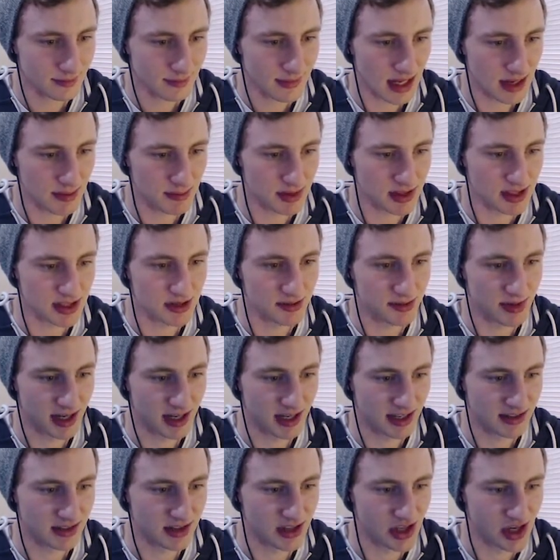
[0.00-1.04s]
I presume I
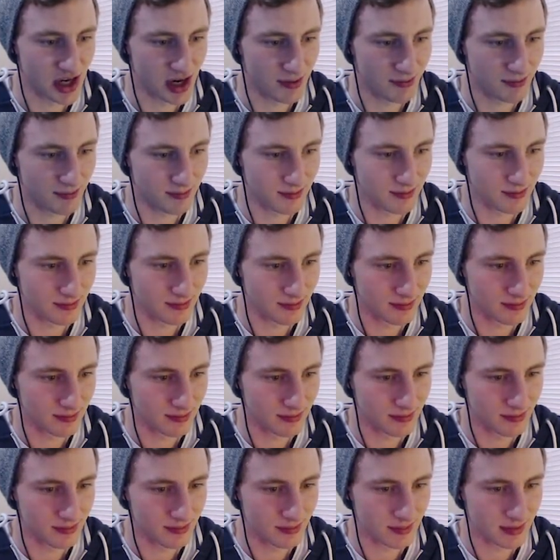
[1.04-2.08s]
need to jump.
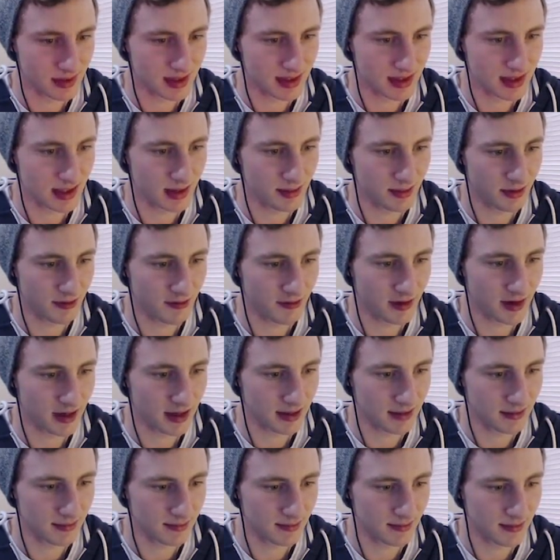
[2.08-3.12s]
It's gonna be fun.
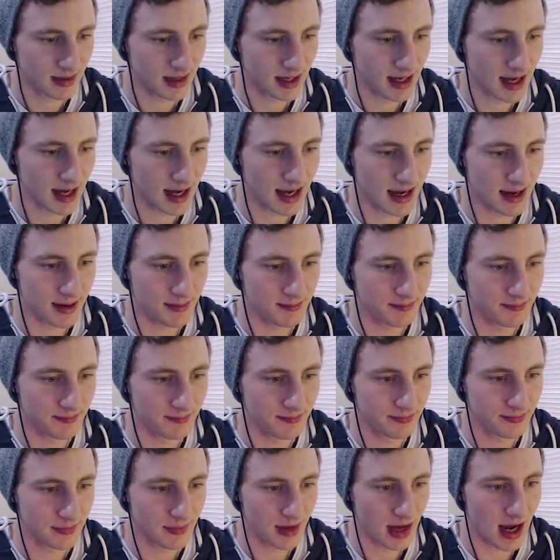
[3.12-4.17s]
I
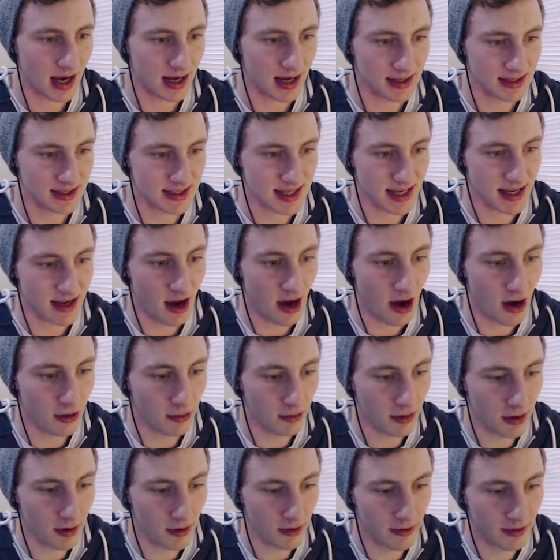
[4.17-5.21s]
didn't see
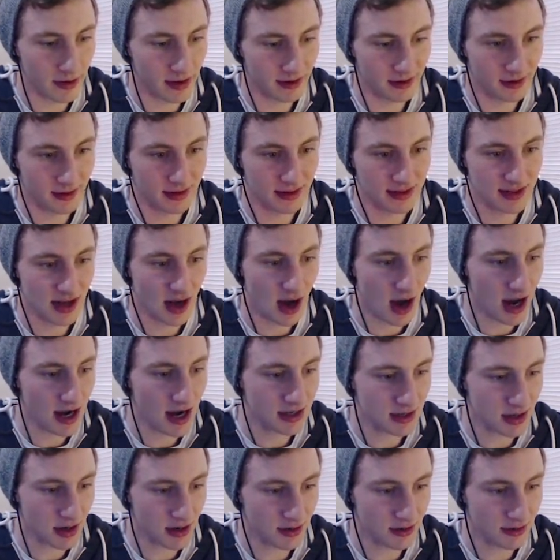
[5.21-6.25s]
horror or anything, so I
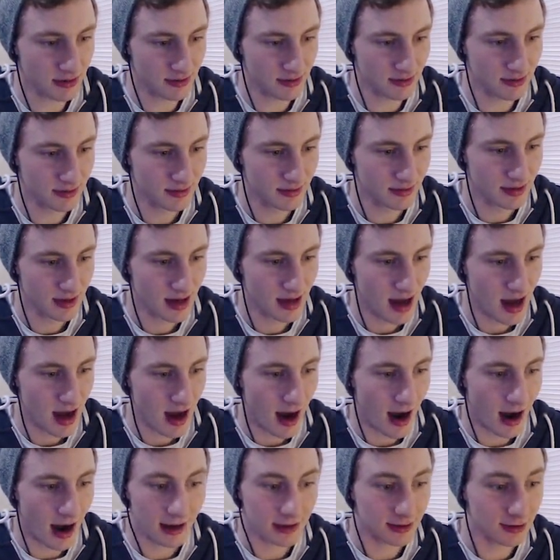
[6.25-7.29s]
don't,
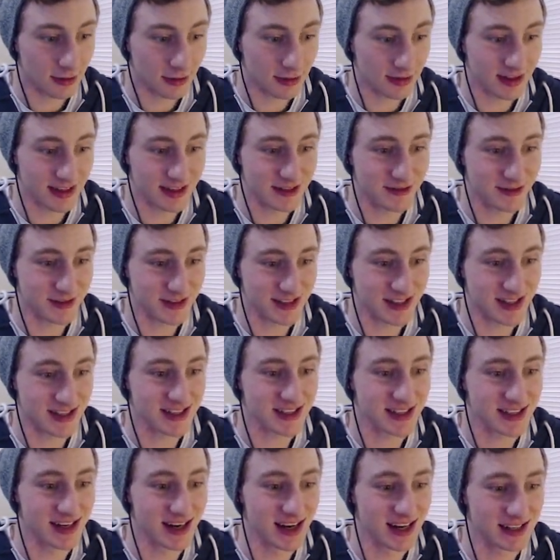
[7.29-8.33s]
I thought this was
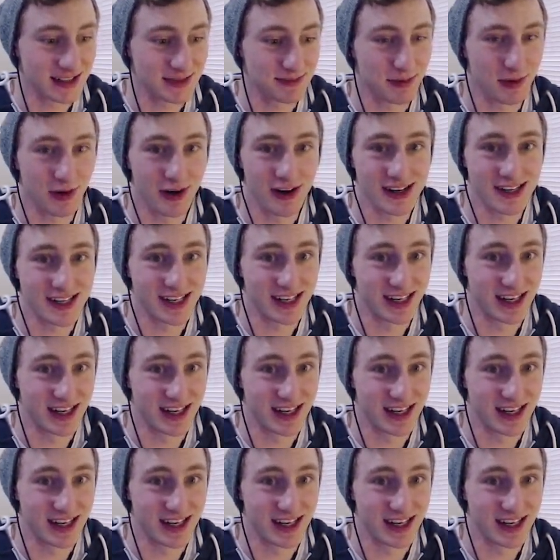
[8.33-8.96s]
just an exploration